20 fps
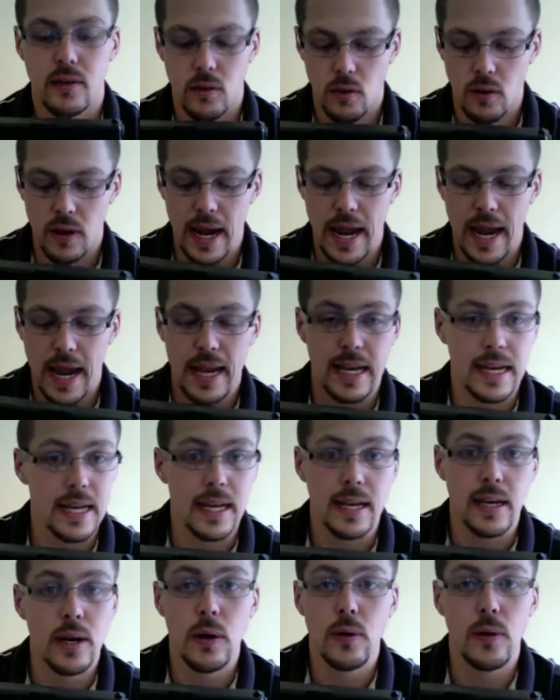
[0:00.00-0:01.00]
or
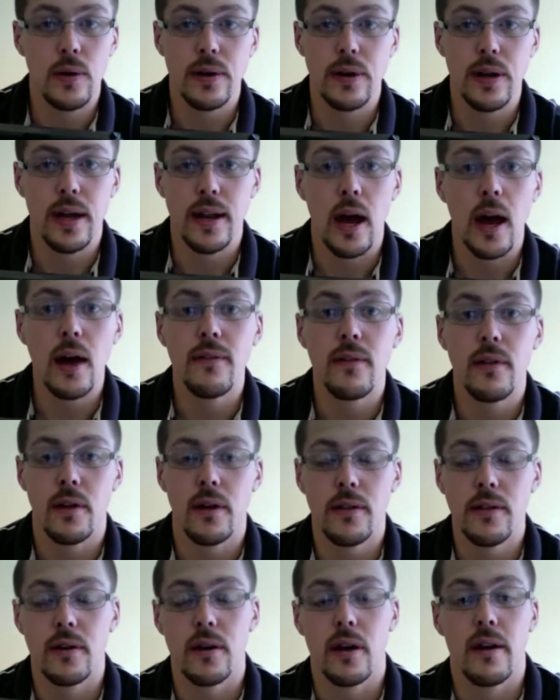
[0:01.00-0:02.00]
none
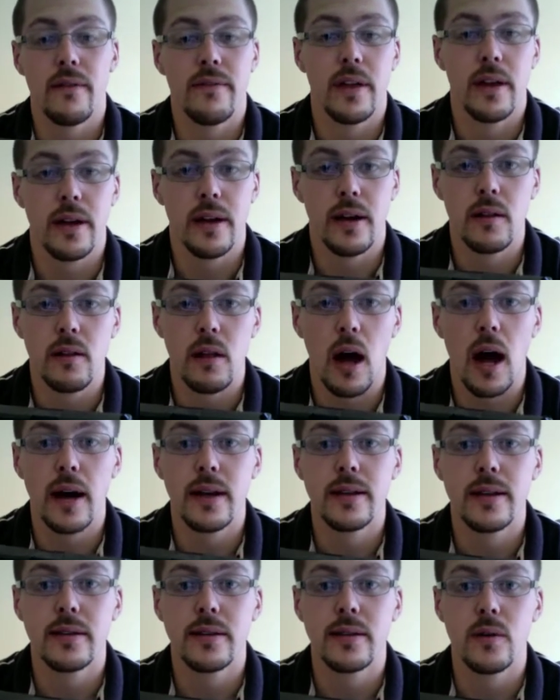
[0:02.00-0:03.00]
other of the
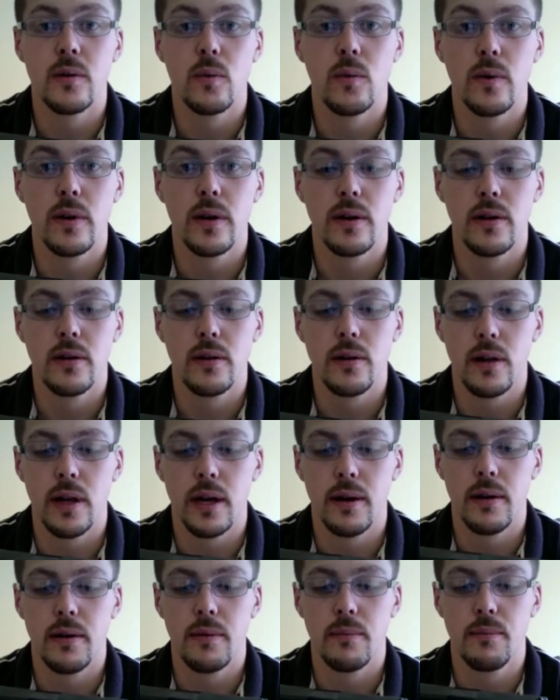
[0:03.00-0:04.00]
Glocks will
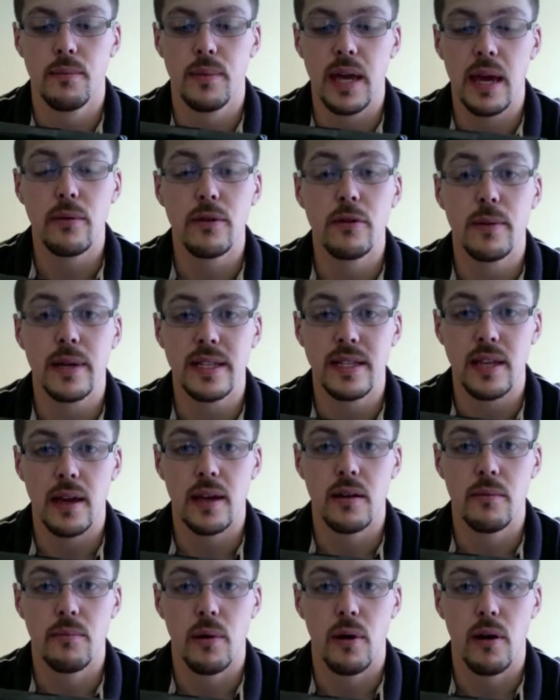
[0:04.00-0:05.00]
be able to be
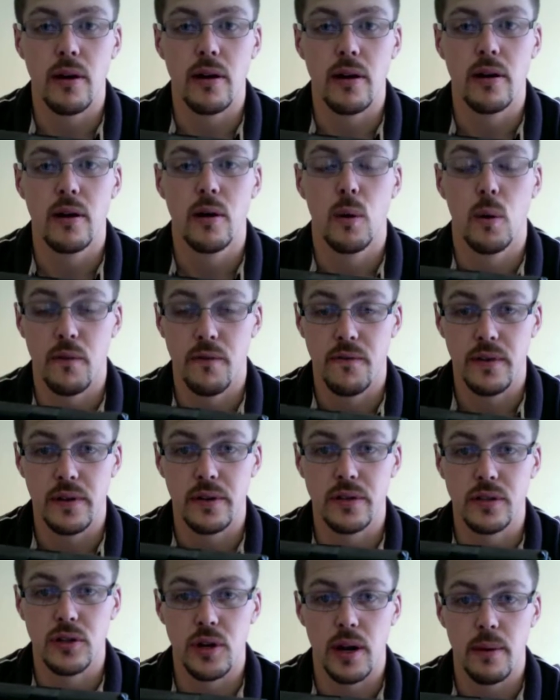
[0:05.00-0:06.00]
taken apart or
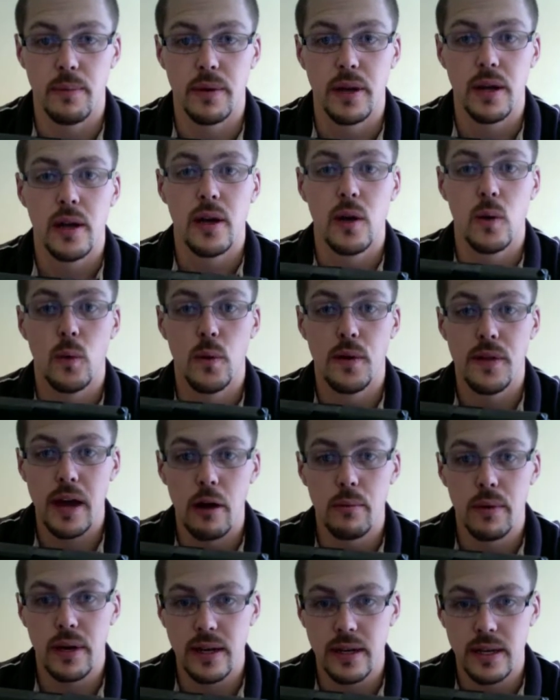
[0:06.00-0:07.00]
field stripped
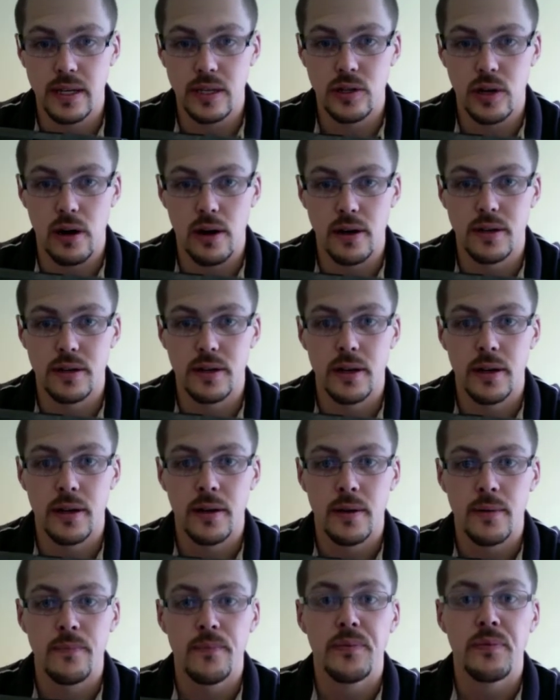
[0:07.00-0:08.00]
without being discharged.
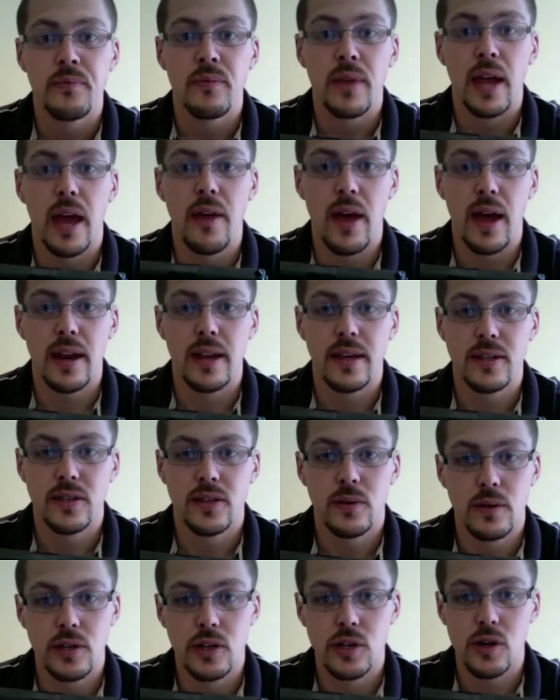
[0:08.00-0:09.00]
And that is
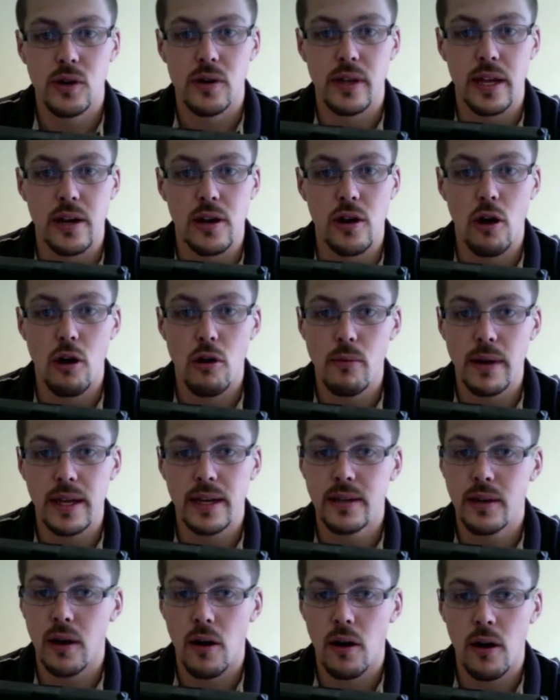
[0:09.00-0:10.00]
to ensure that nobody
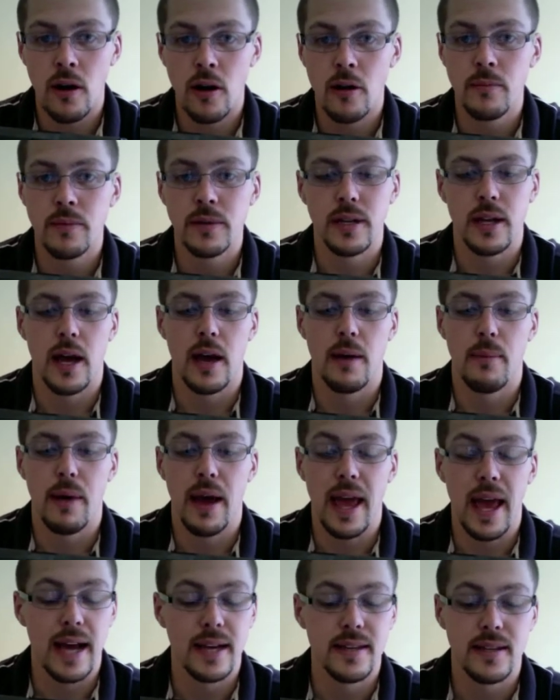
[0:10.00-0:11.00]
is harmed by
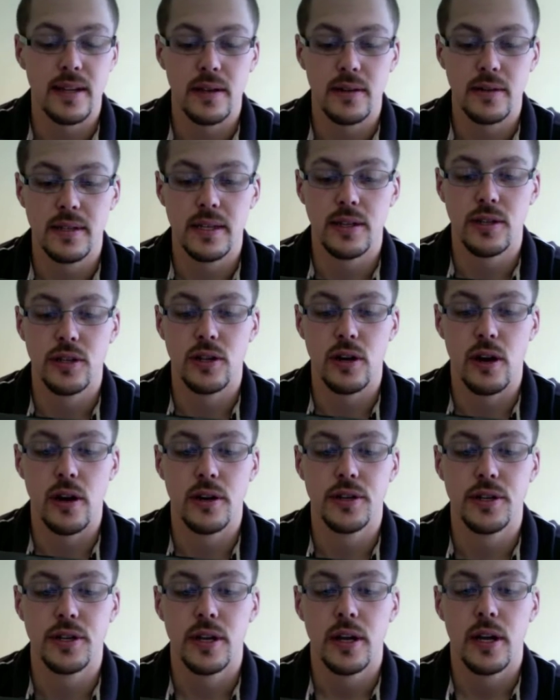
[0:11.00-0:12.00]
accidental
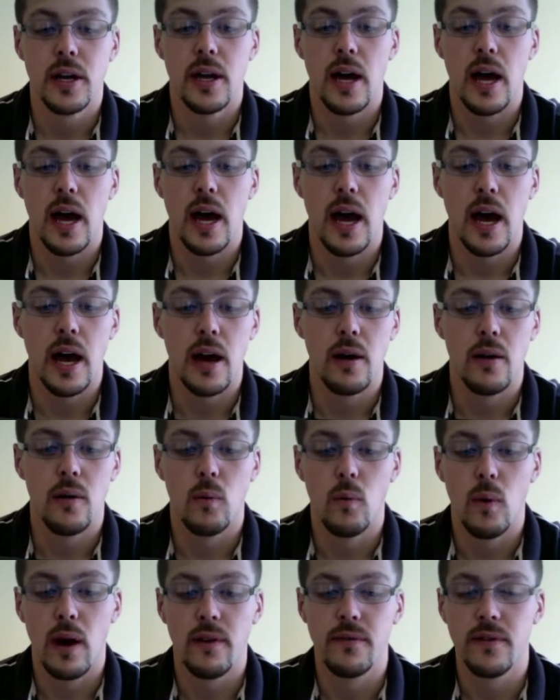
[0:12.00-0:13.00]
discharge
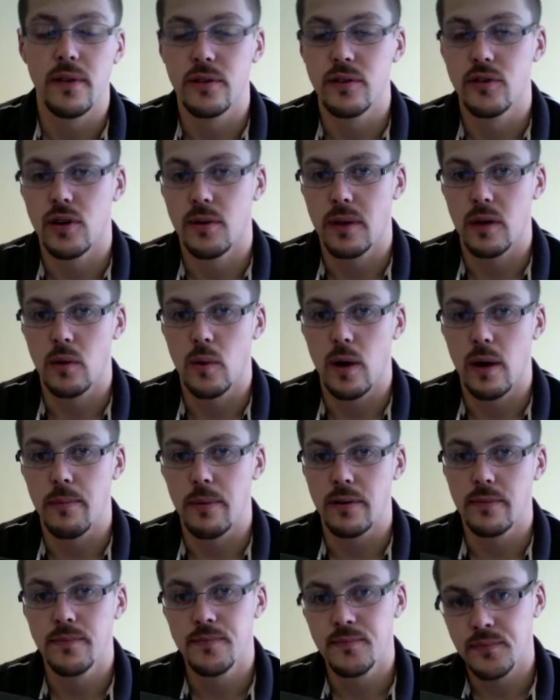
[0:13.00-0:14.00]
while field stripping the
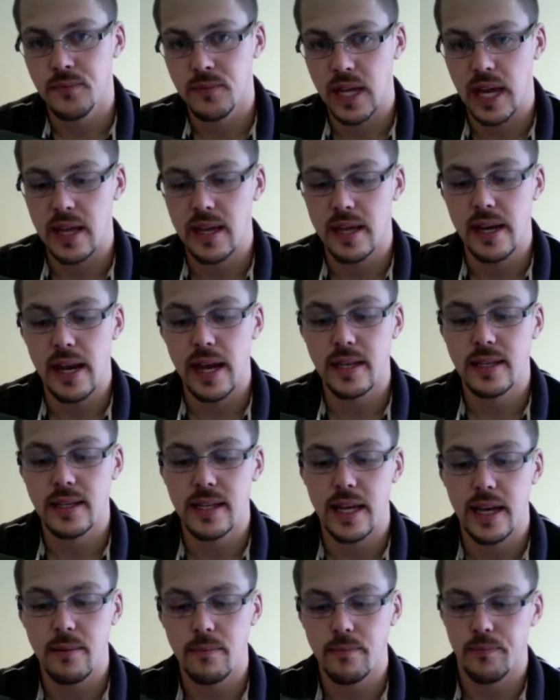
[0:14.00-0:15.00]
weapon. Okay, the next
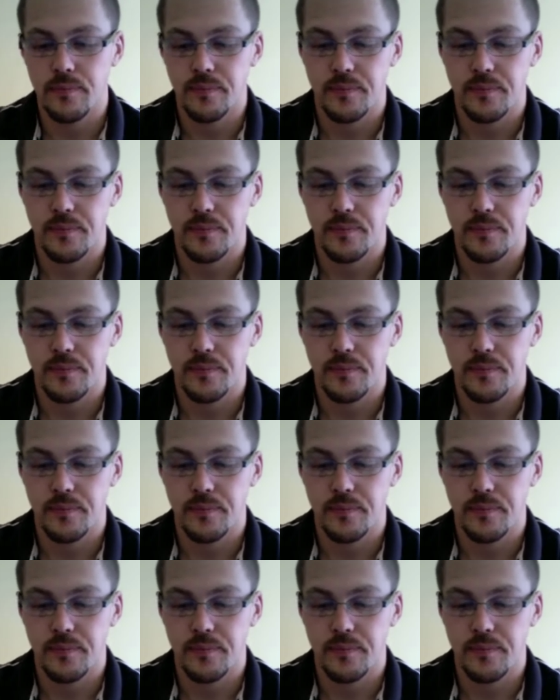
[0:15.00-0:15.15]
step